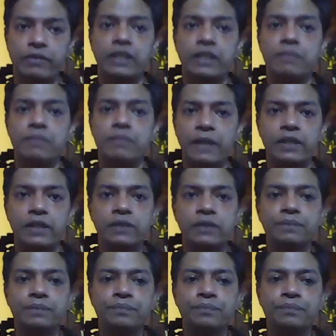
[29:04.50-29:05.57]
is
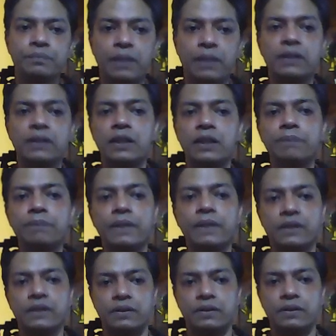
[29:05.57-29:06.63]
maintained by a
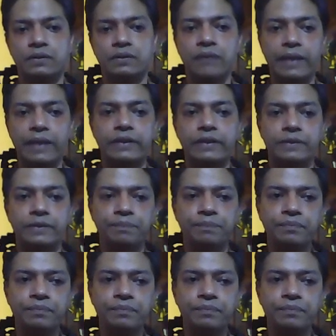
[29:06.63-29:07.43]
third-person narrator,